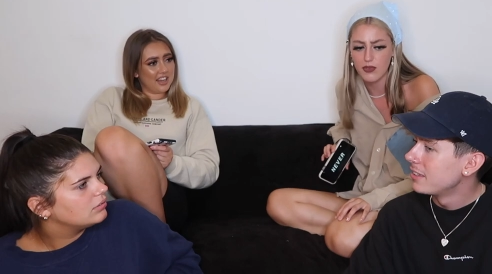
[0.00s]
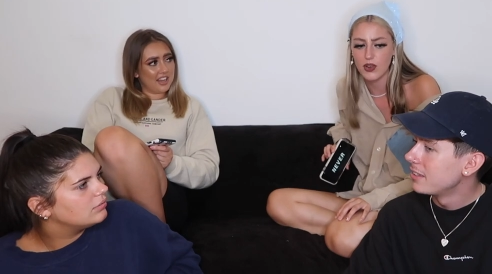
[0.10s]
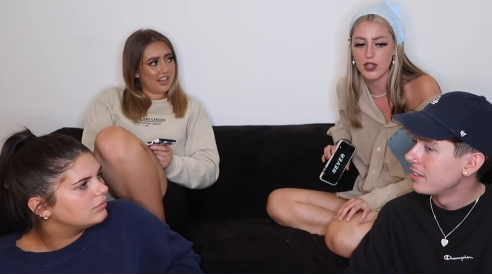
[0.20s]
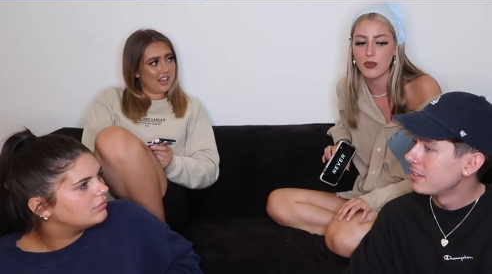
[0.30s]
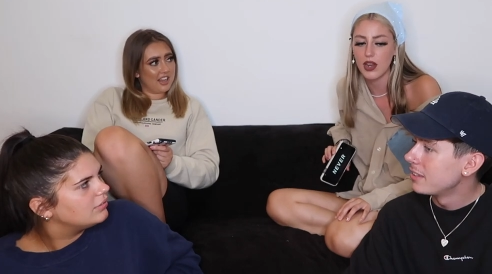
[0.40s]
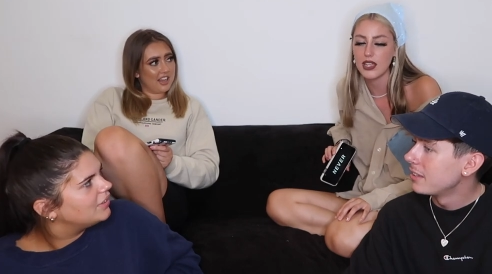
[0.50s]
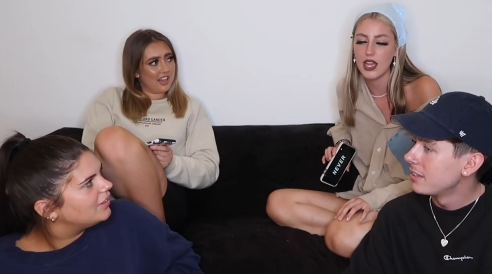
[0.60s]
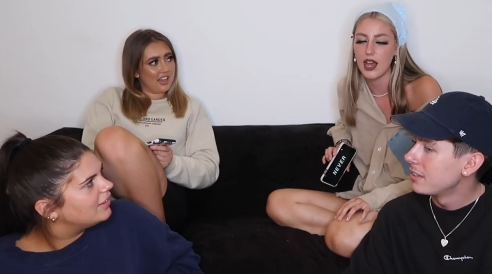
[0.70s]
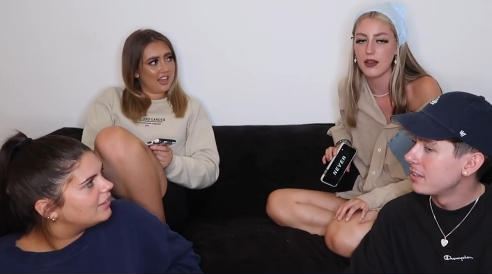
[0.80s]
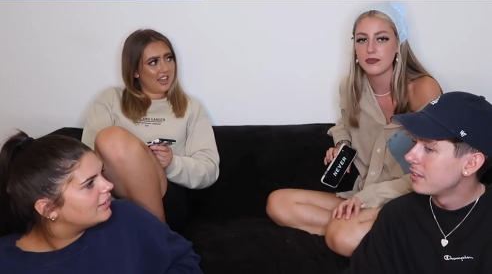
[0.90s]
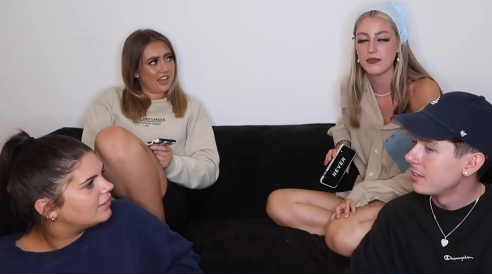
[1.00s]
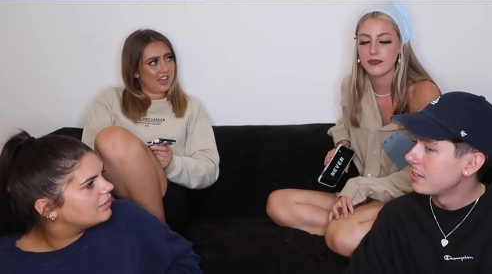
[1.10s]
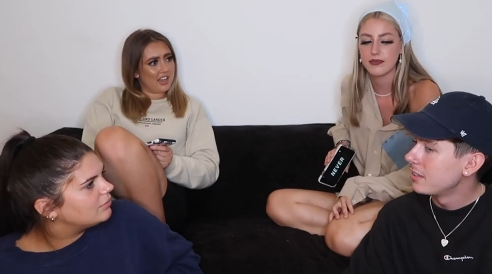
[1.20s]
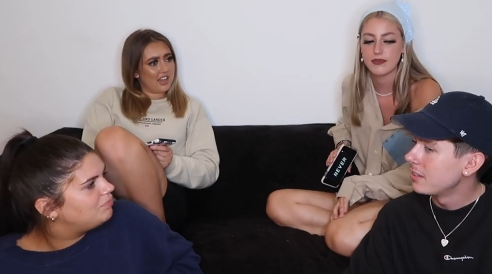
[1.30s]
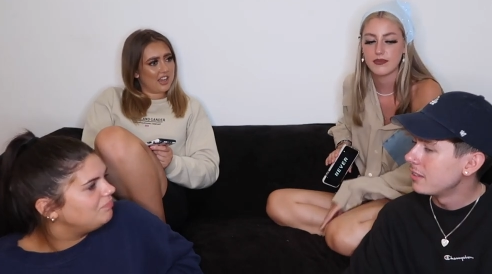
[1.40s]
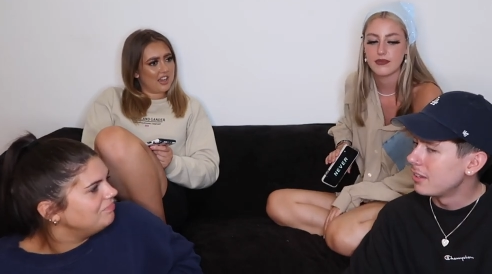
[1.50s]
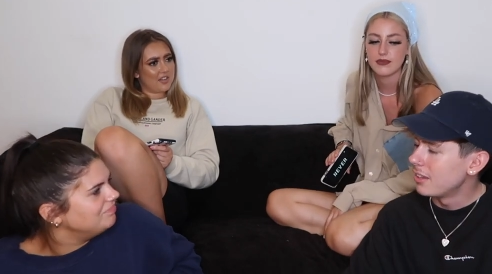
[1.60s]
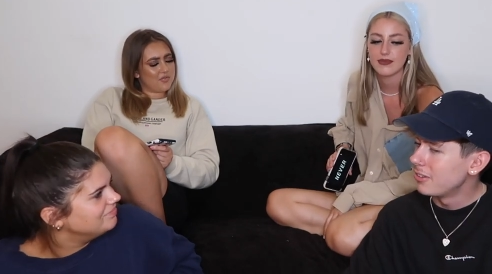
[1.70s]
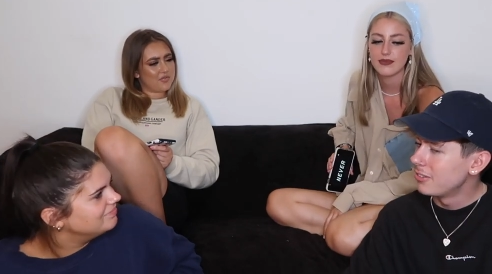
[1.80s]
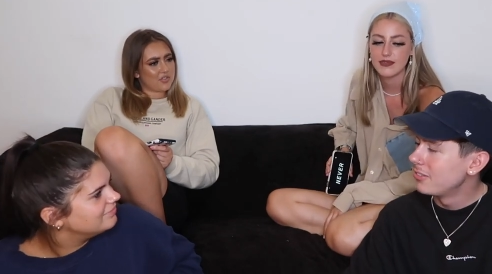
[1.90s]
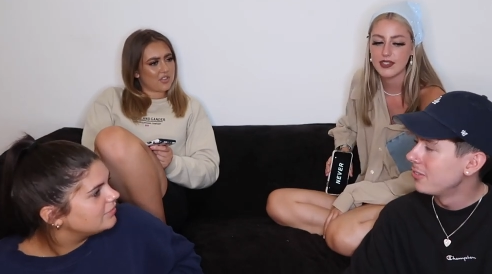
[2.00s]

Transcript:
Speaker 1: before and you were like, yeah. No.